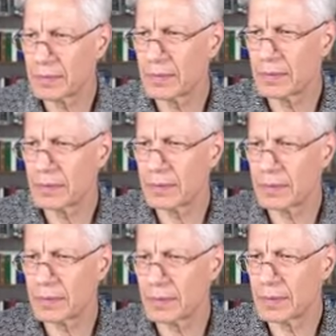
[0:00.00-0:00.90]

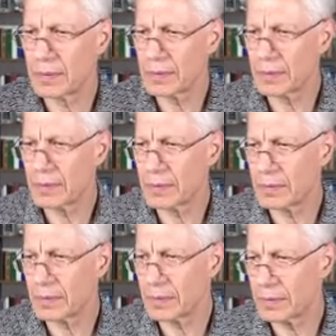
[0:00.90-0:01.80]

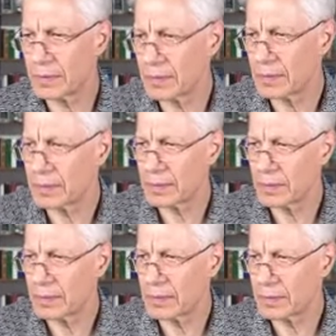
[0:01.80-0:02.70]

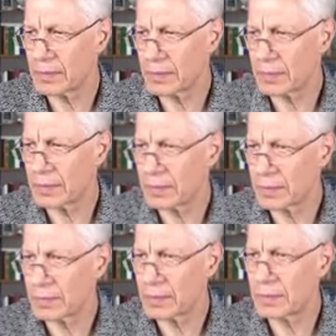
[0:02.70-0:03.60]

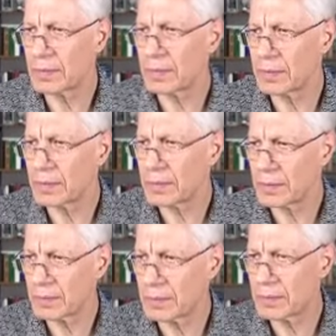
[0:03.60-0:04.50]

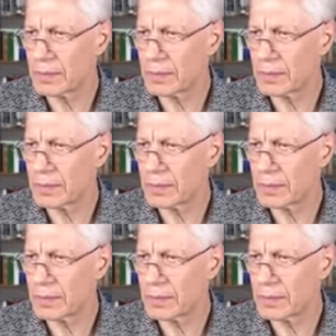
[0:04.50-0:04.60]
The person shown says nothing.